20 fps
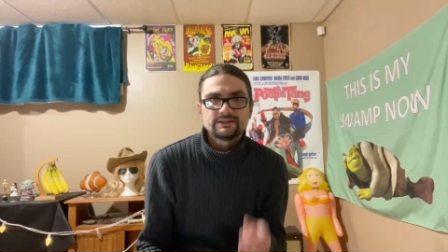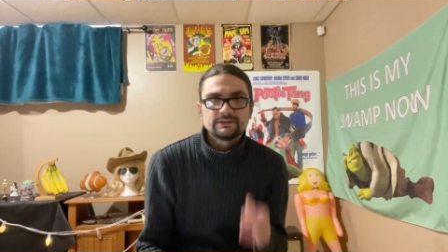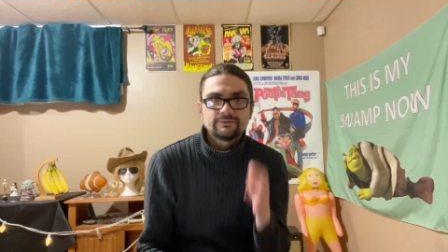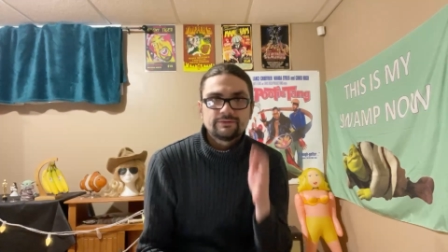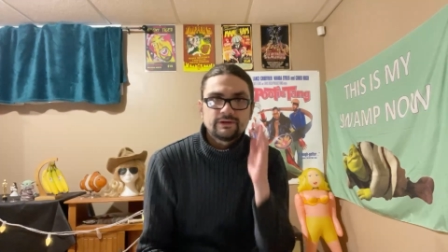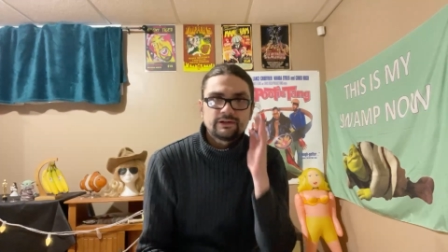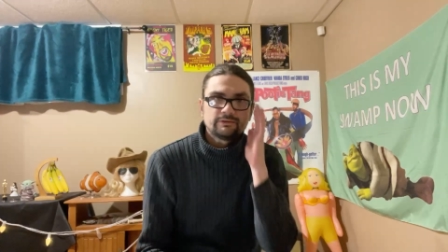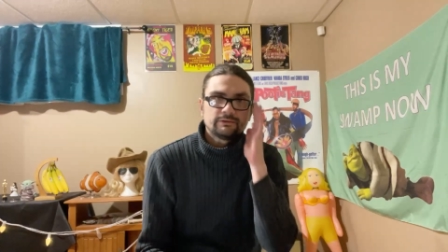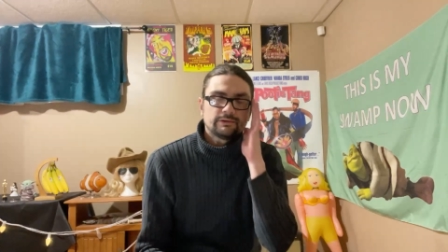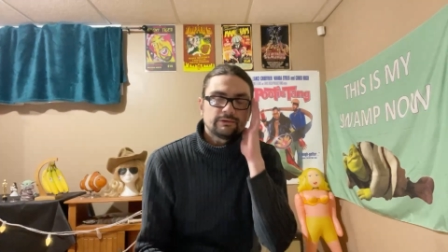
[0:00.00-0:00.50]
If
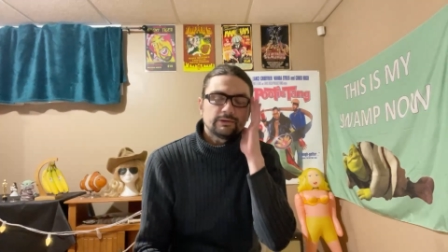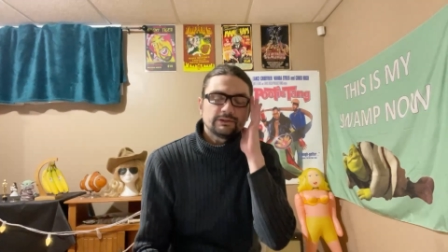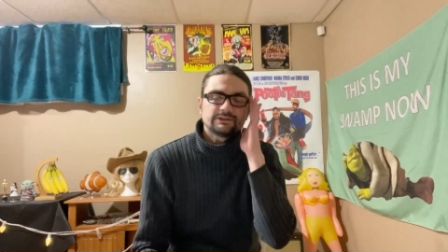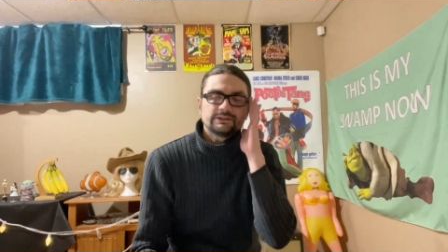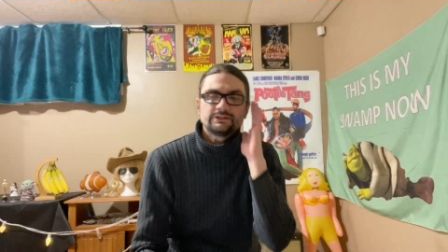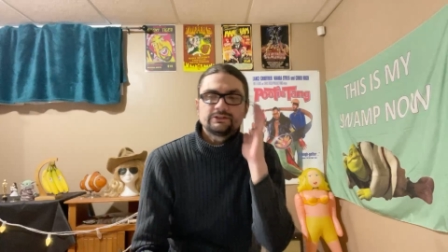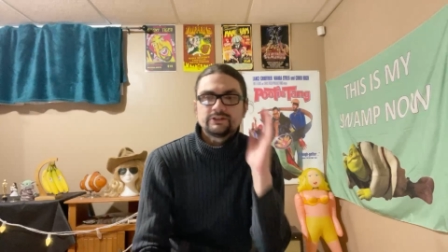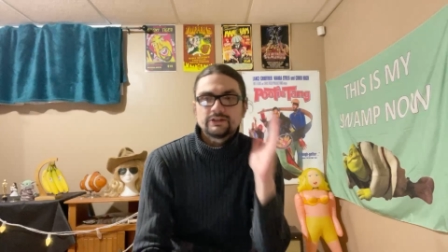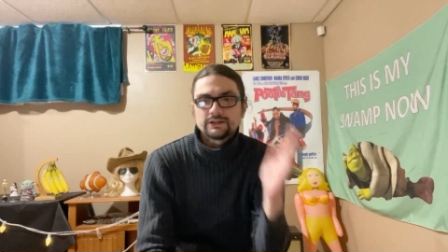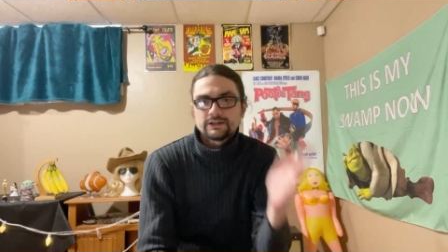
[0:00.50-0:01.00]
anyone wants
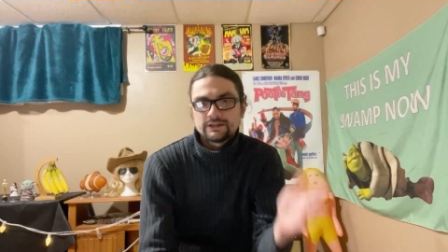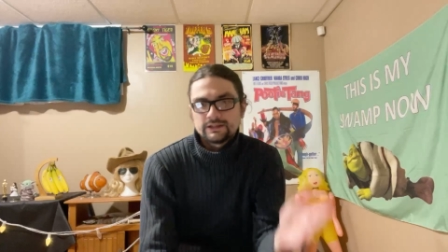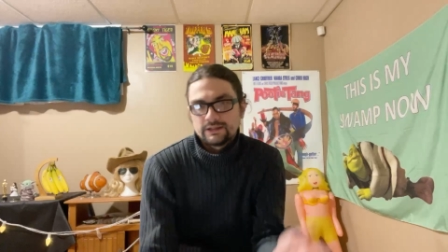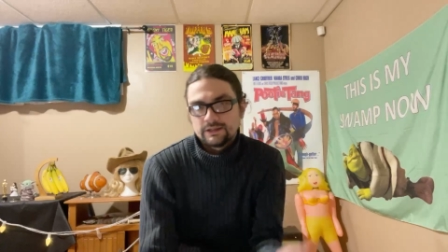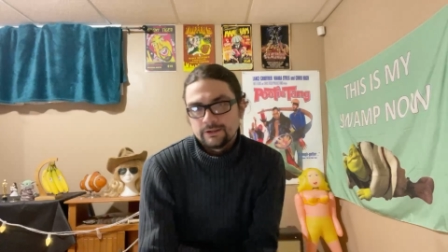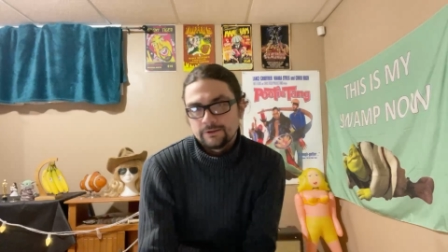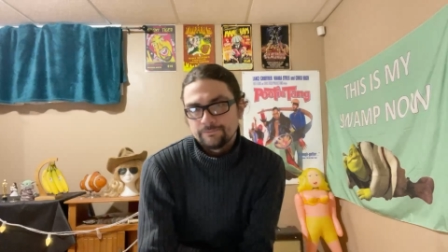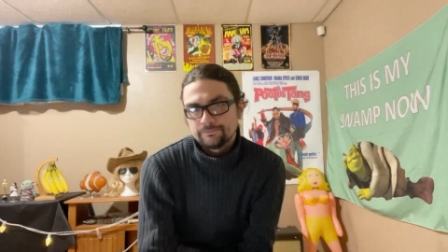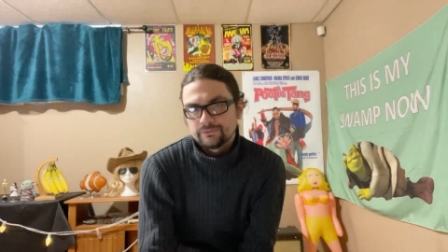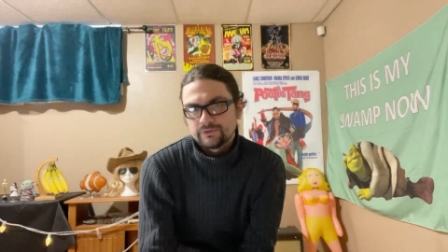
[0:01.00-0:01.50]
to check it
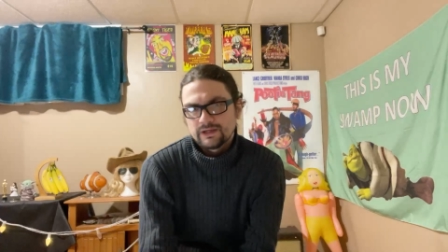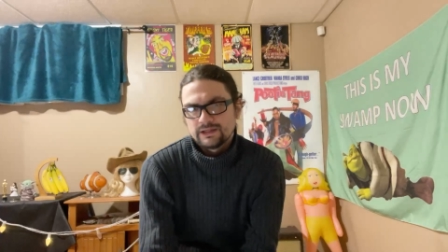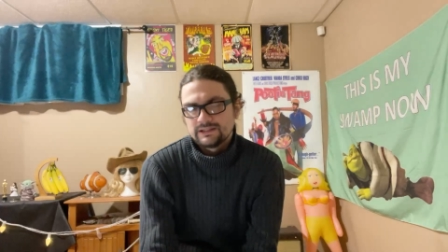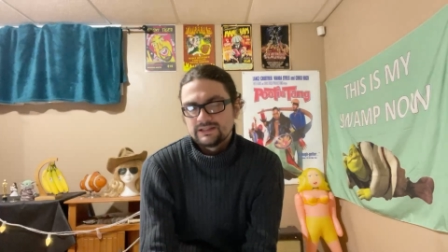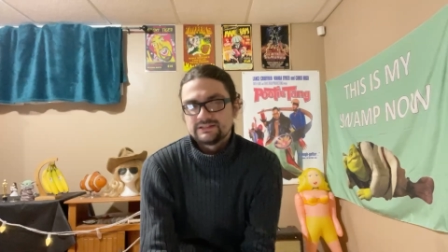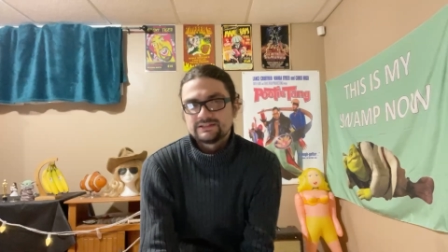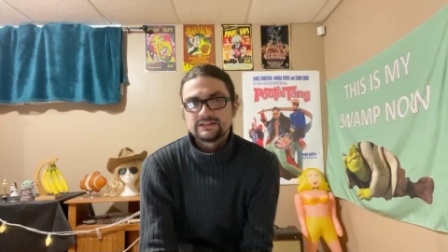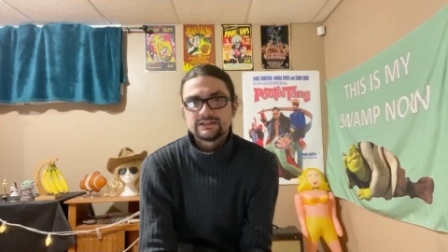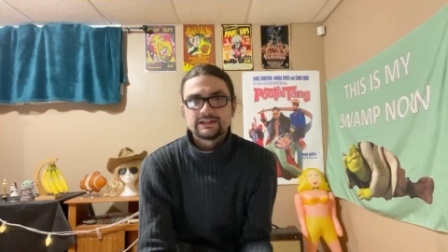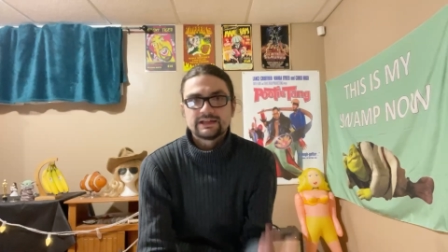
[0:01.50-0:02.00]
out, at
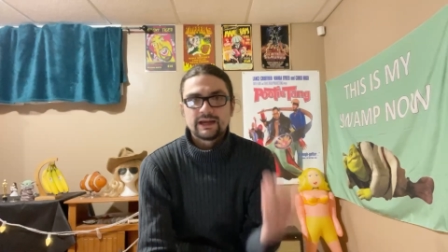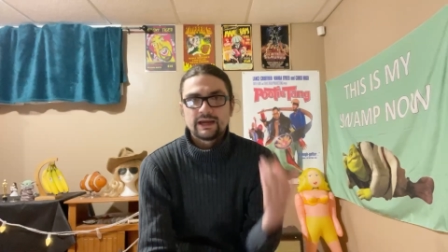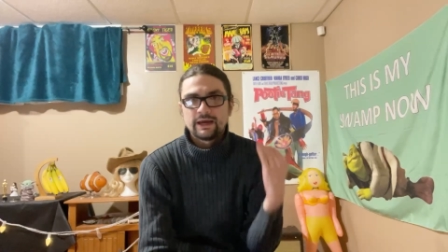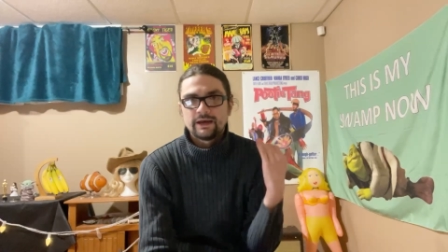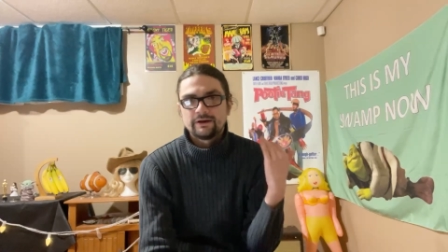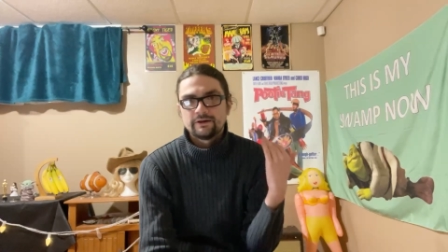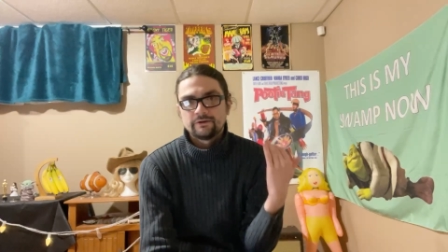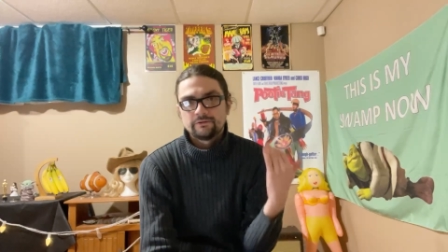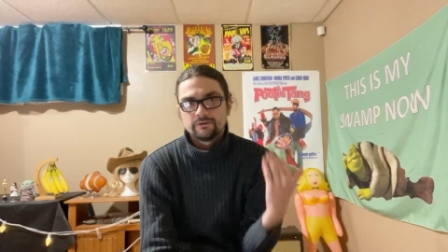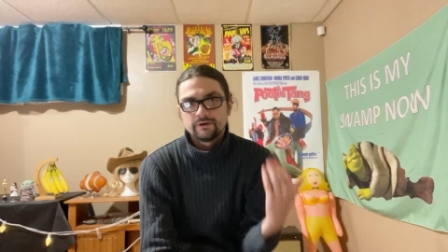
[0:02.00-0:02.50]
least in
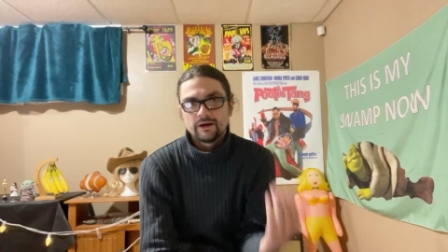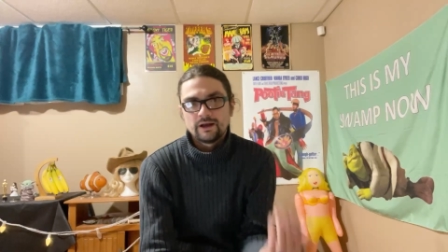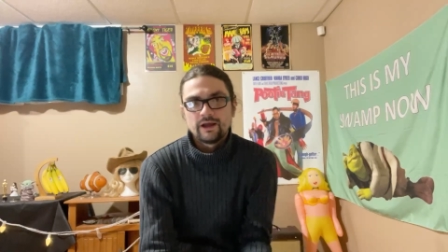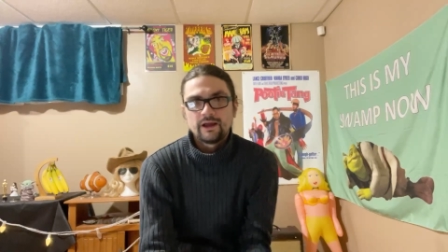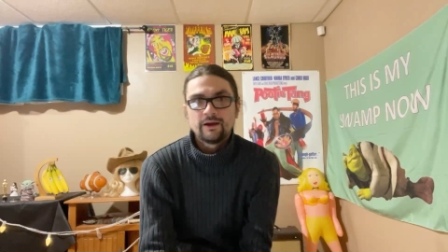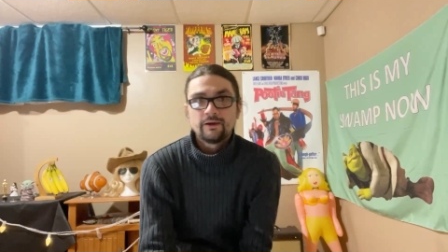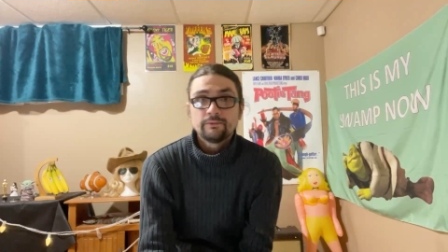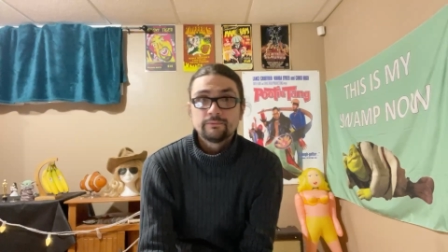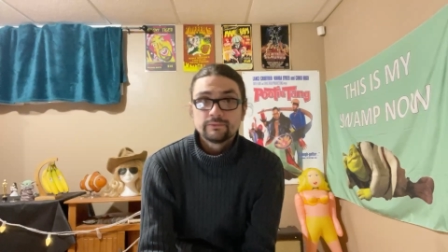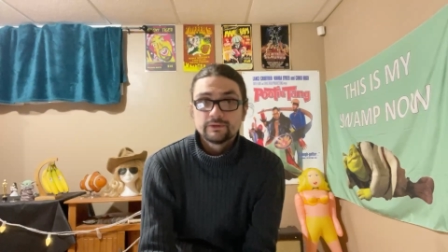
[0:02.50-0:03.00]
Canada where I
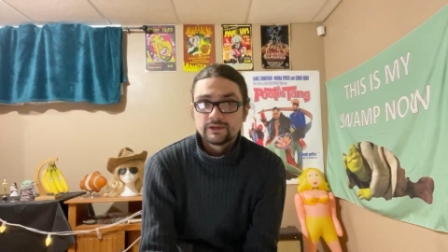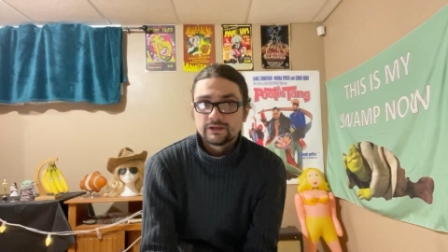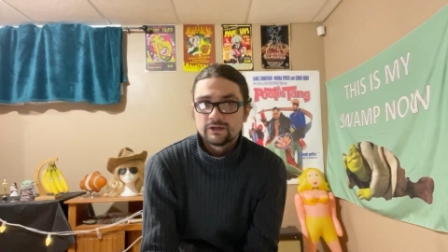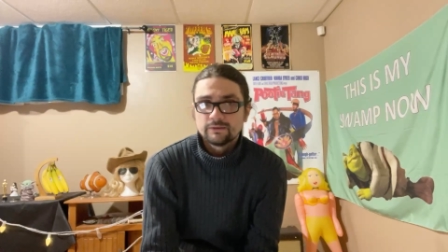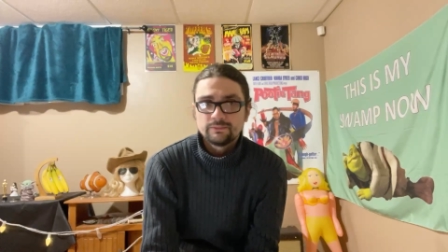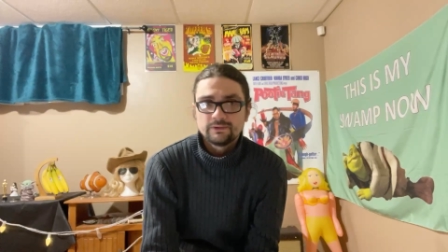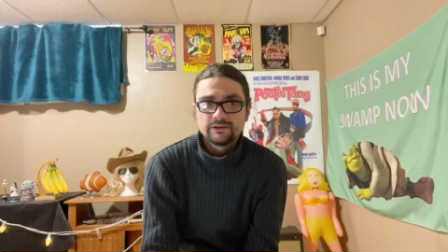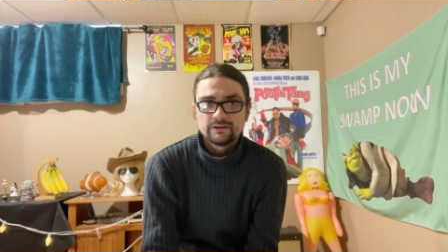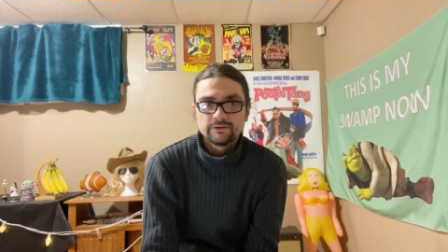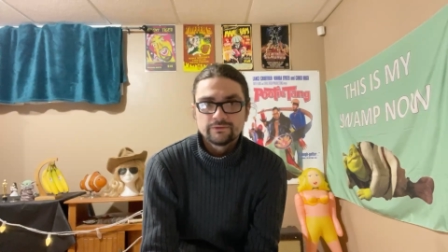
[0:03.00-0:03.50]
am, it
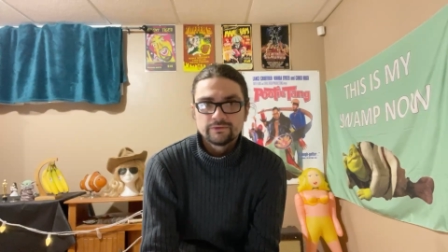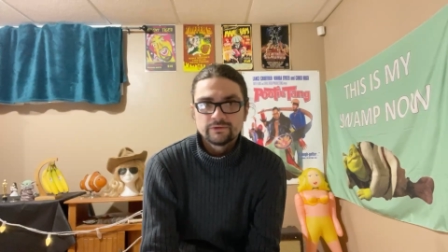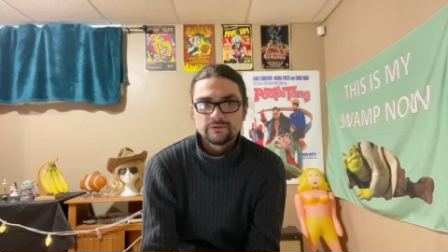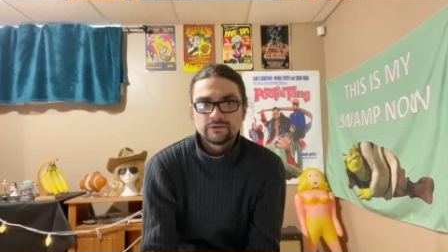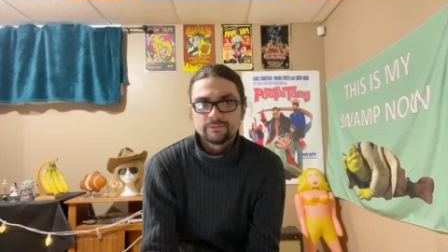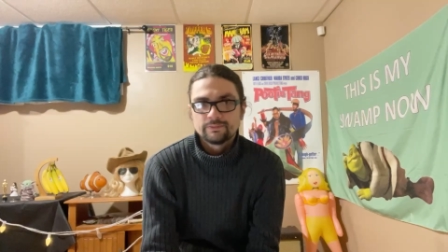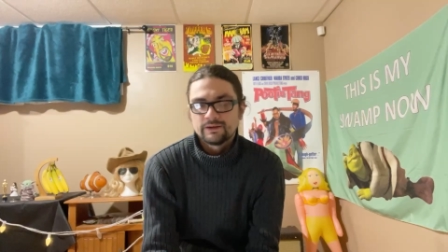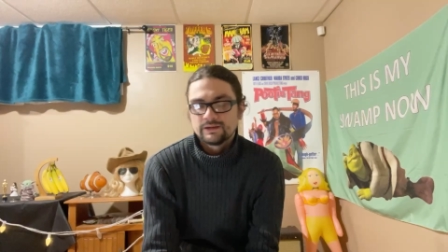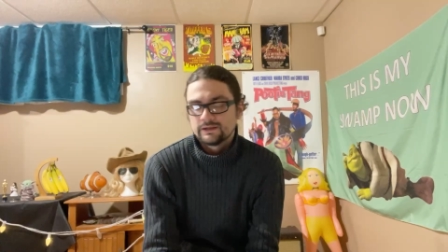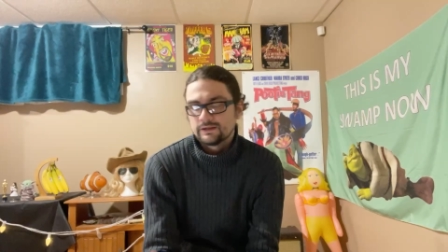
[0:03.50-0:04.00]
could be different
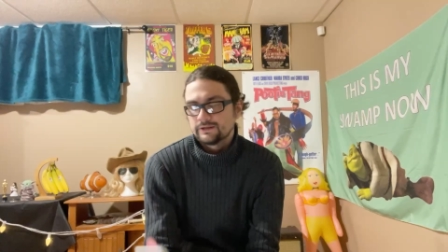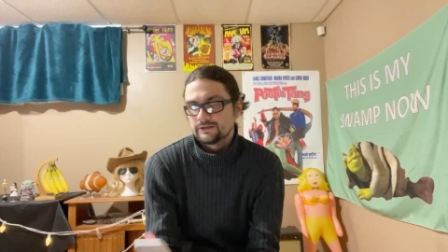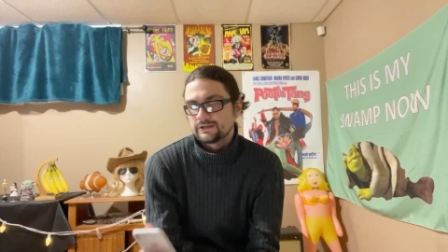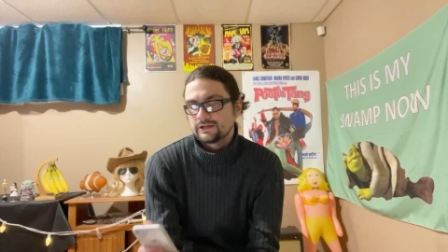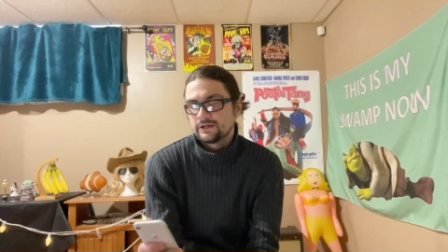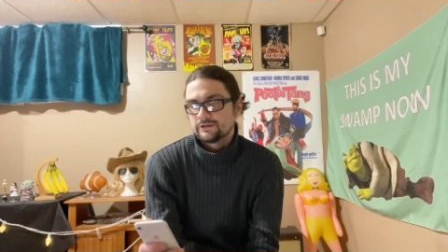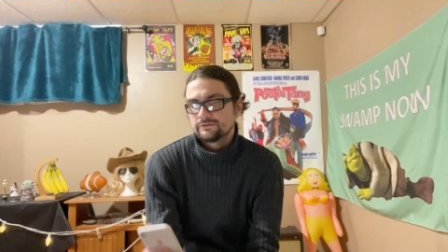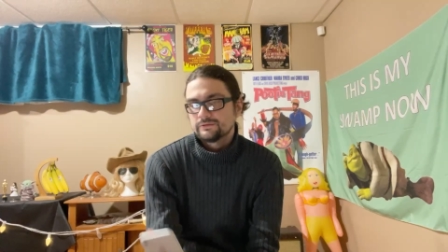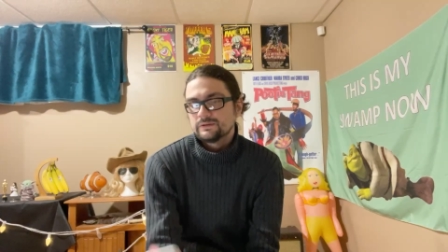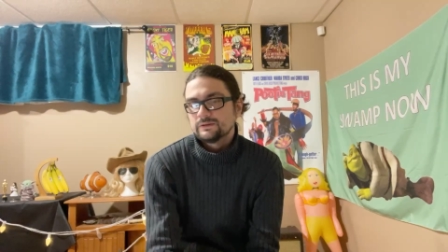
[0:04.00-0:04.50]
depending on the
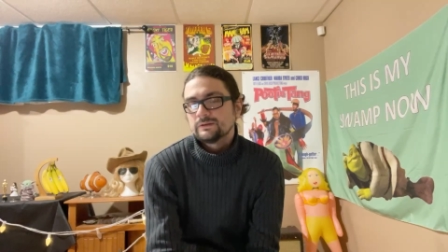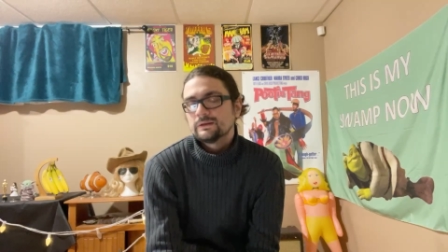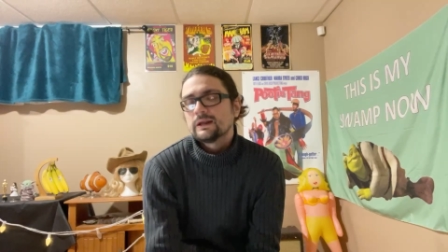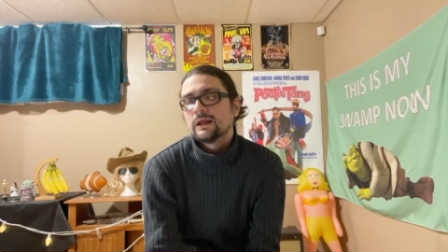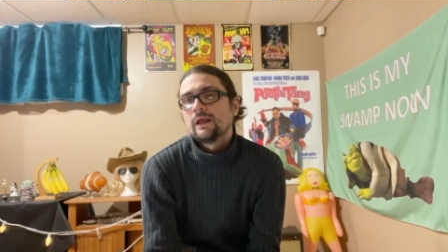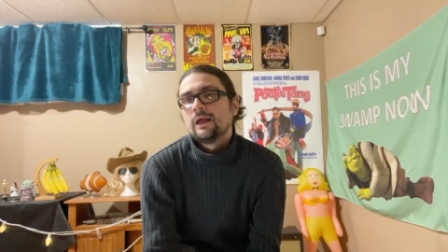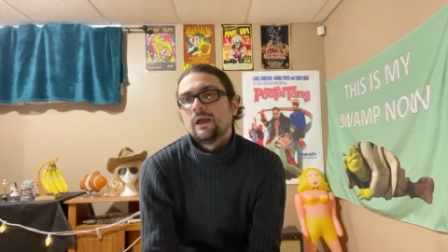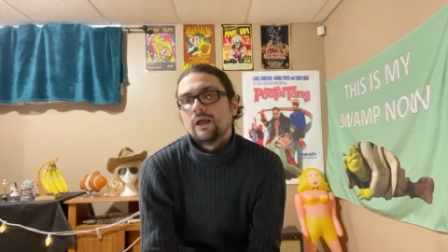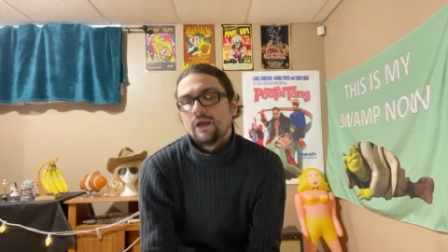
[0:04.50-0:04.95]
country you're in.